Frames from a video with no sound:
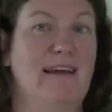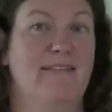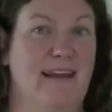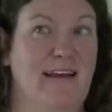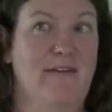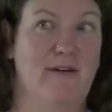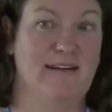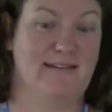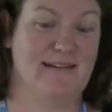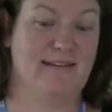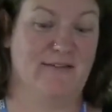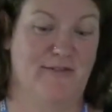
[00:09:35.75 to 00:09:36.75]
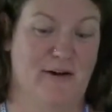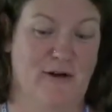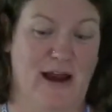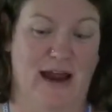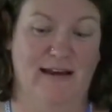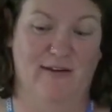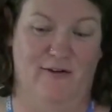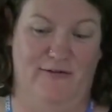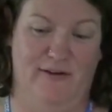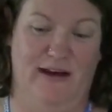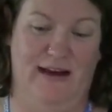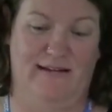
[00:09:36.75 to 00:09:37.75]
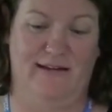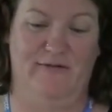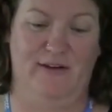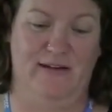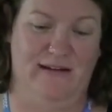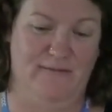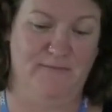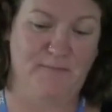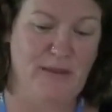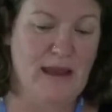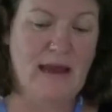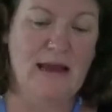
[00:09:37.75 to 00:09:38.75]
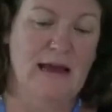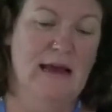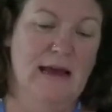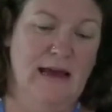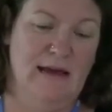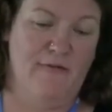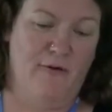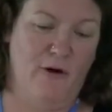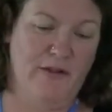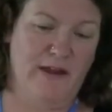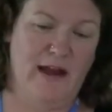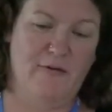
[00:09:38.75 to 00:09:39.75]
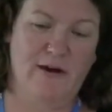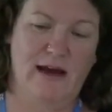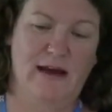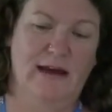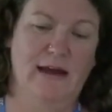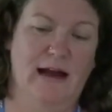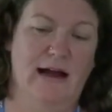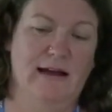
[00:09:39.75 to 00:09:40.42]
incentivize till the very end of an activity. A fourth area here